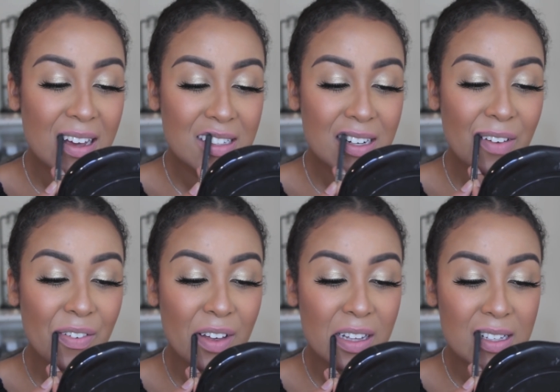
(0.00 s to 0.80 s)
I try to
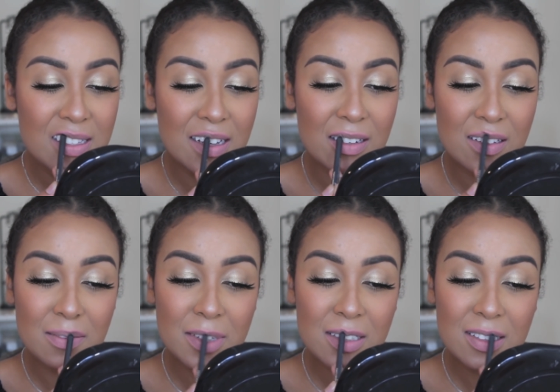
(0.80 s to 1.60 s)
fill this in a
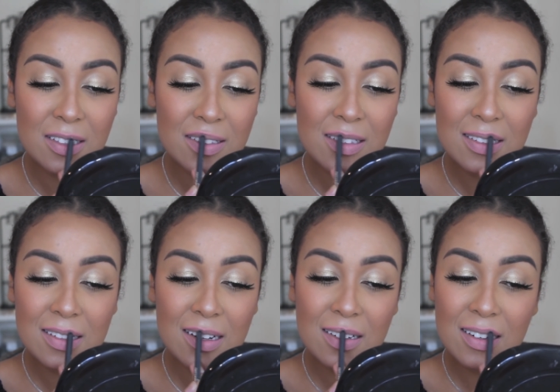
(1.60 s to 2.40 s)
little bit too with this
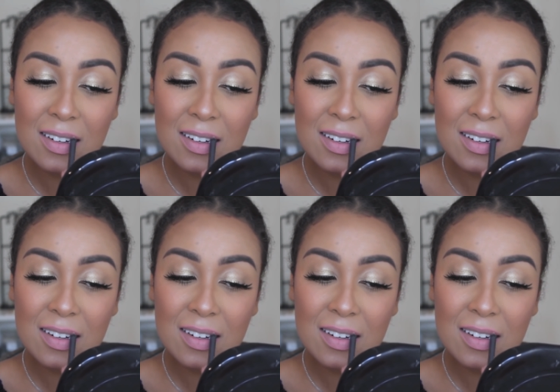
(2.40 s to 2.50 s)
color.